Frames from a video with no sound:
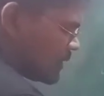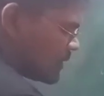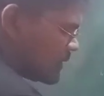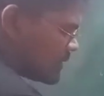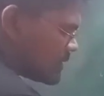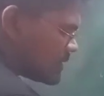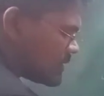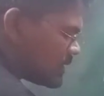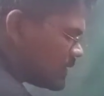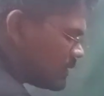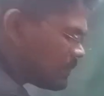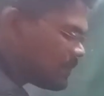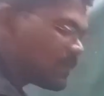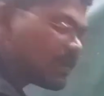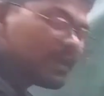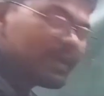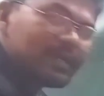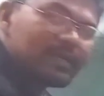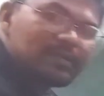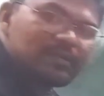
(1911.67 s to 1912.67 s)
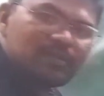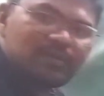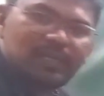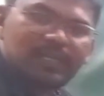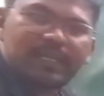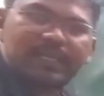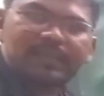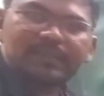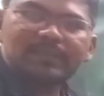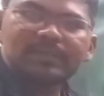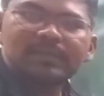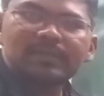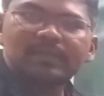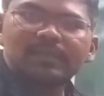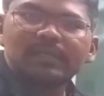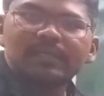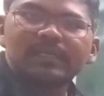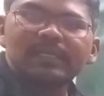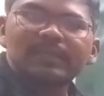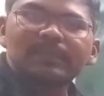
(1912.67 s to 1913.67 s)
This is the diploid nuclei.
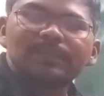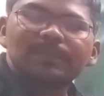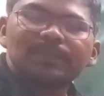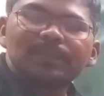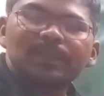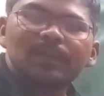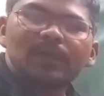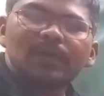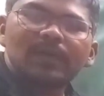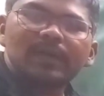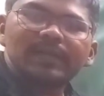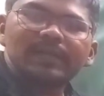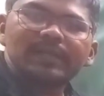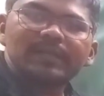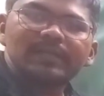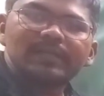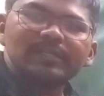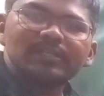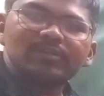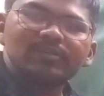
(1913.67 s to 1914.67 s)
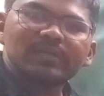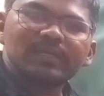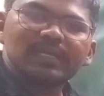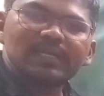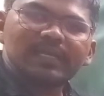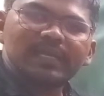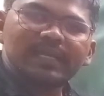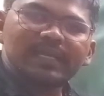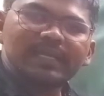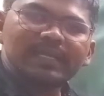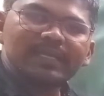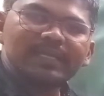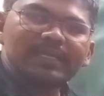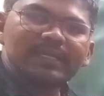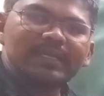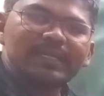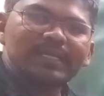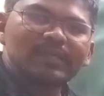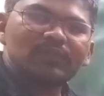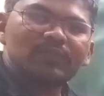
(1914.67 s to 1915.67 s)
Diploid nuclei
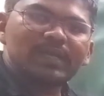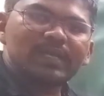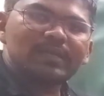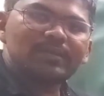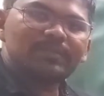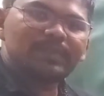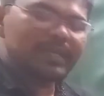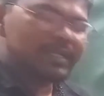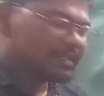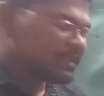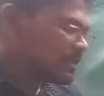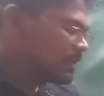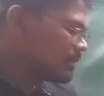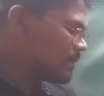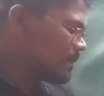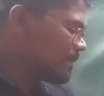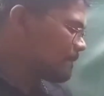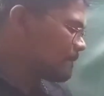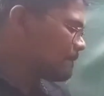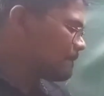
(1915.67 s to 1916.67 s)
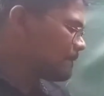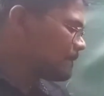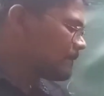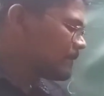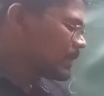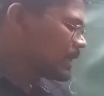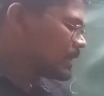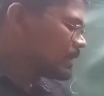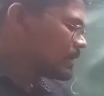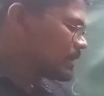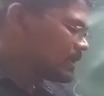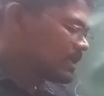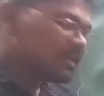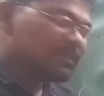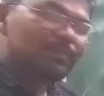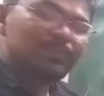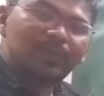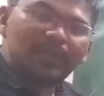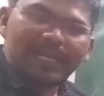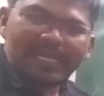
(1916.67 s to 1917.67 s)
divided by the
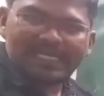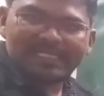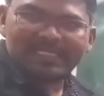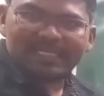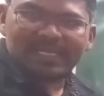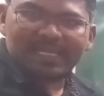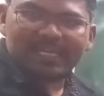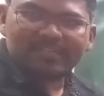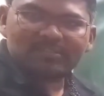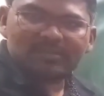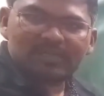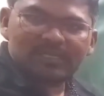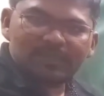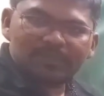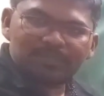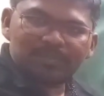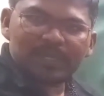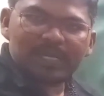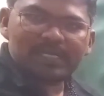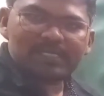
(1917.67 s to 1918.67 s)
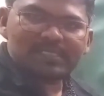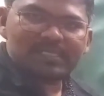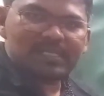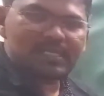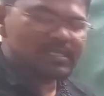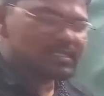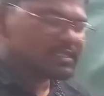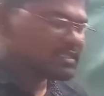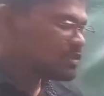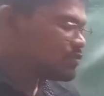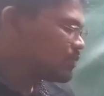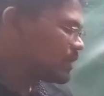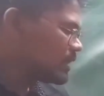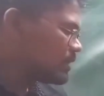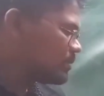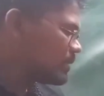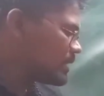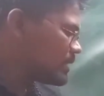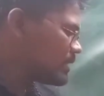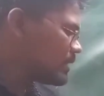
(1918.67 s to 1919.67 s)
diploid cell. Actually, diploid cell is
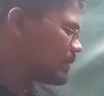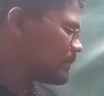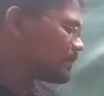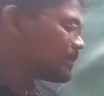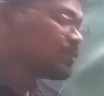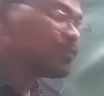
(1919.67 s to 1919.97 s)
divided by the